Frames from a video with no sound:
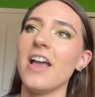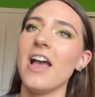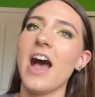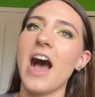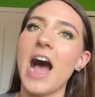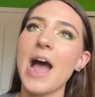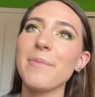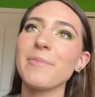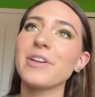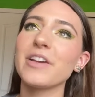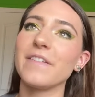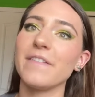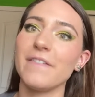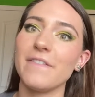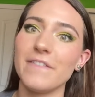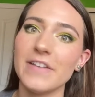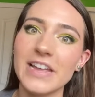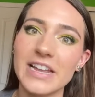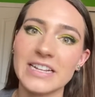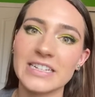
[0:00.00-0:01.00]
I'm
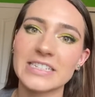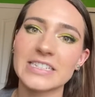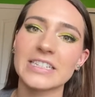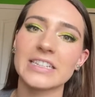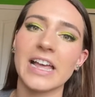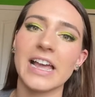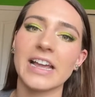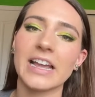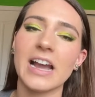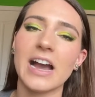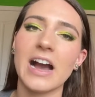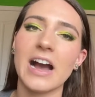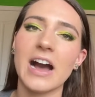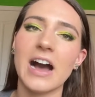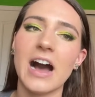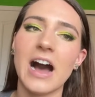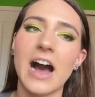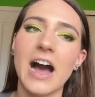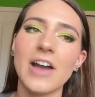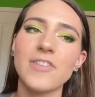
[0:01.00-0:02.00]
convinced. Like,
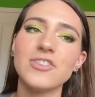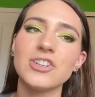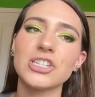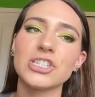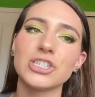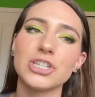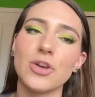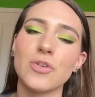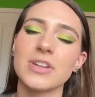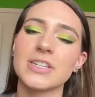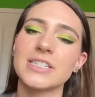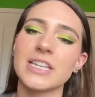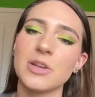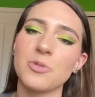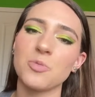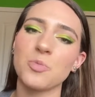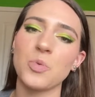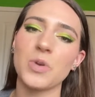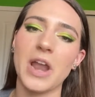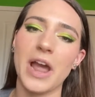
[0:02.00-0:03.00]
I've just noticed
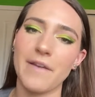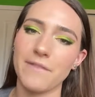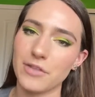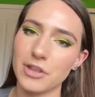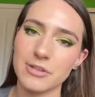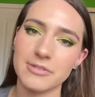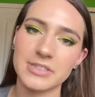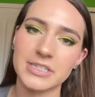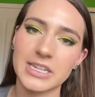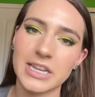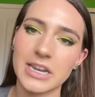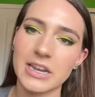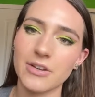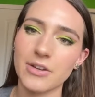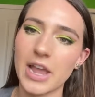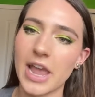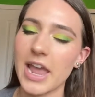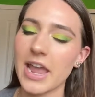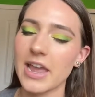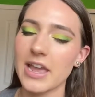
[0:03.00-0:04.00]
it when I've used it,
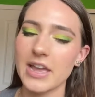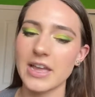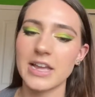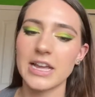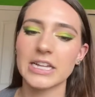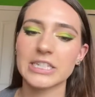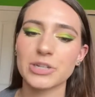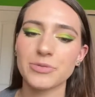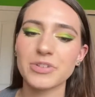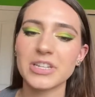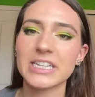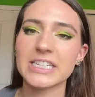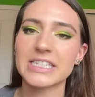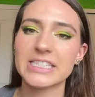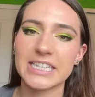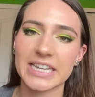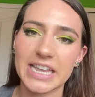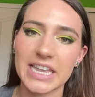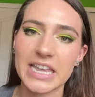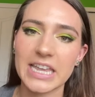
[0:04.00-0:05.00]
okay? It's a really
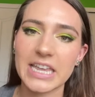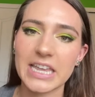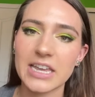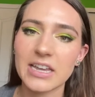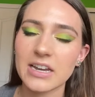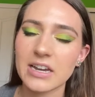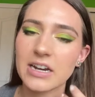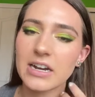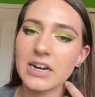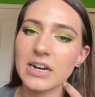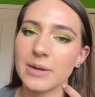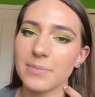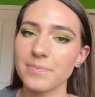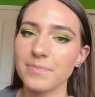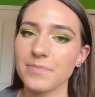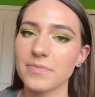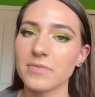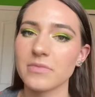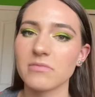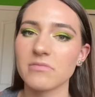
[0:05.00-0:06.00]
sticky,
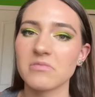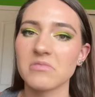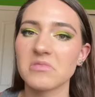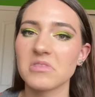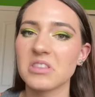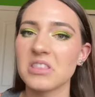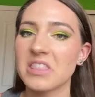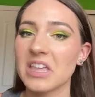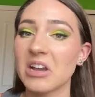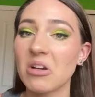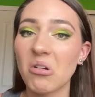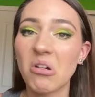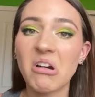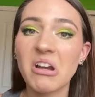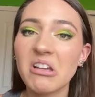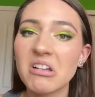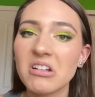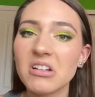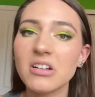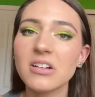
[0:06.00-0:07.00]
thick
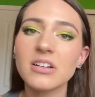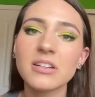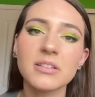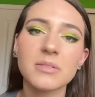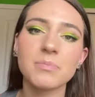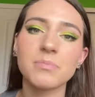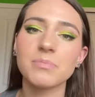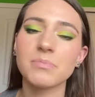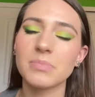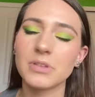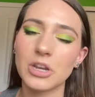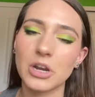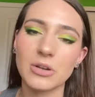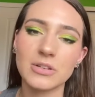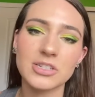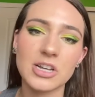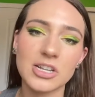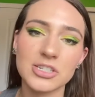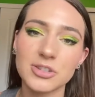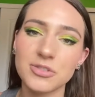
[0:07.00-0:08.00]
oil. You know, it's
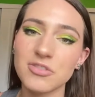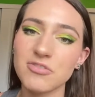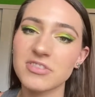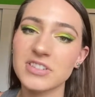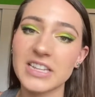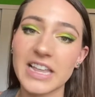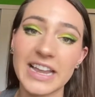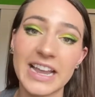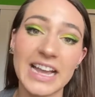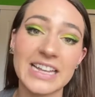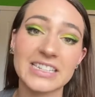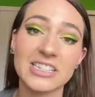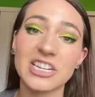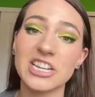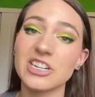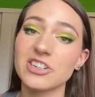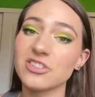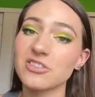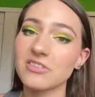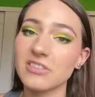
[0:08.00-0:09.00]
also used like as
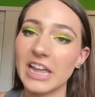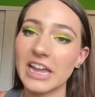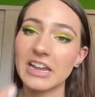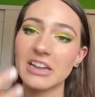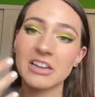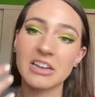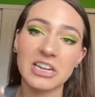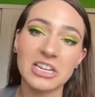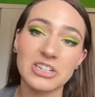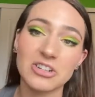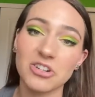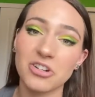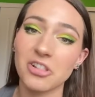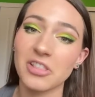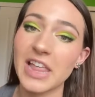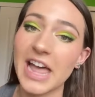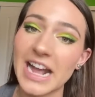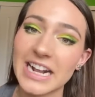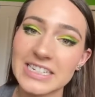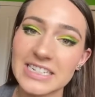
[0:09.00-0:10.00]
an internal
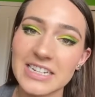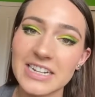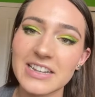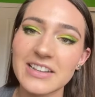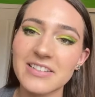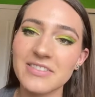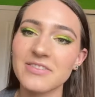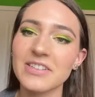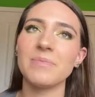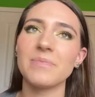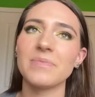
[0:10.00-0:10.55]
laxative.